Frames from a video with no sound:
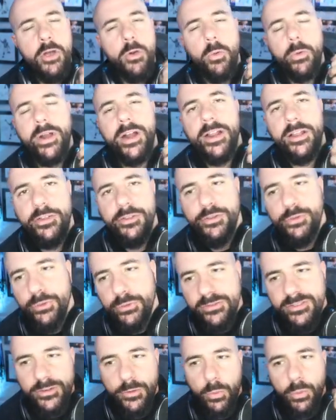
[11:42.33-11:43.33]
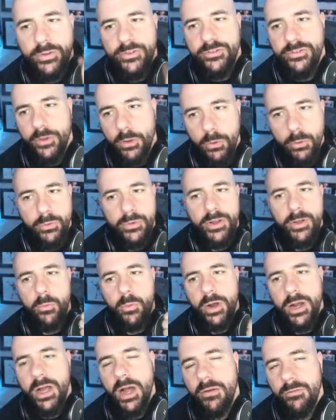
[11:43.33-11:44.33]
We're getting used to what zone and
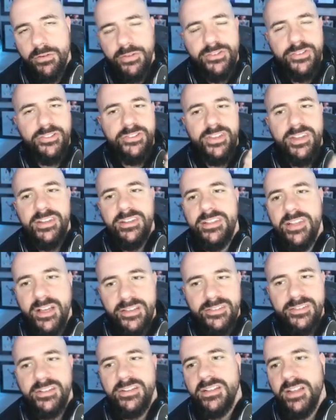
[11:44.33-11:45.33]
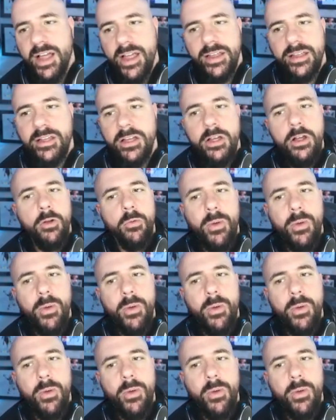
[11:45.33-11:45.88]
what coverages he doesn't like.